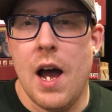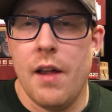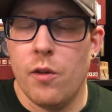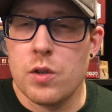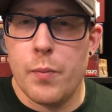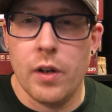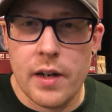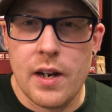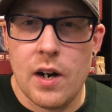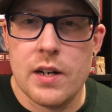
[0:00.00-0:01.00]
Those
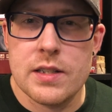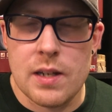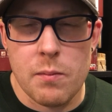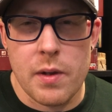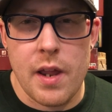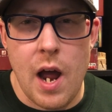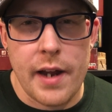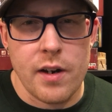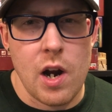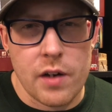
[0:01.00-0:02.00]
ability cards, some of the
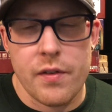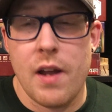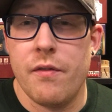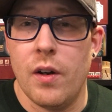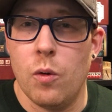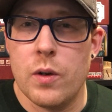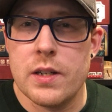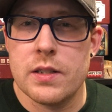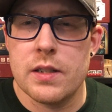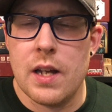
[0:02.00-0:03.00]
iconography I felt
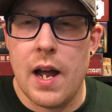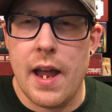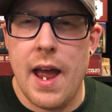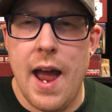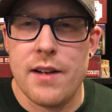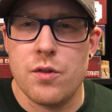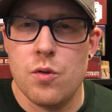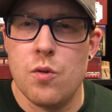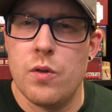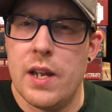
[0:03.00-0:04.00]
I had
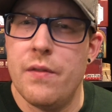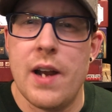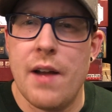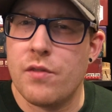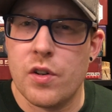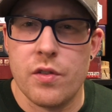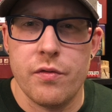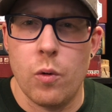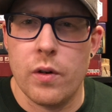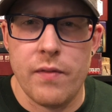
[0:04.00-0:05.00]
to, even after
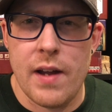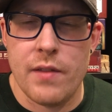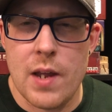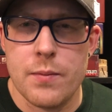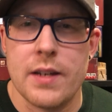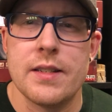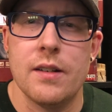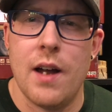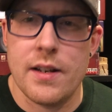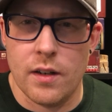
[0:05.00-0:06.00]
4 or 5 games, I still
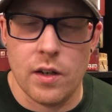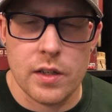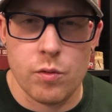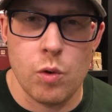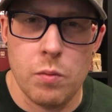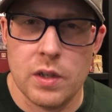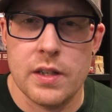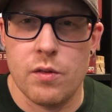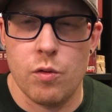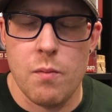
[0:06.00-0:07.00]
had to look at the rulebook
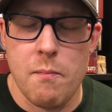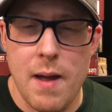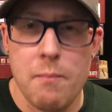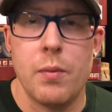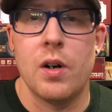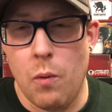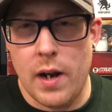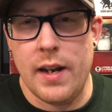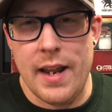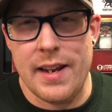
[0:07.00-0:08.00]
to remember
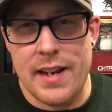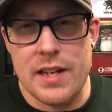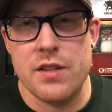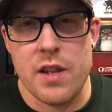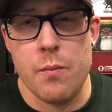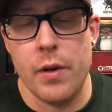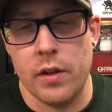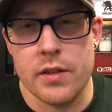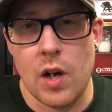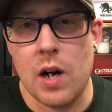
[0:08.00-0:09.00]
what each of the
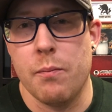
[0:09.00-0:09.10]
abilities are.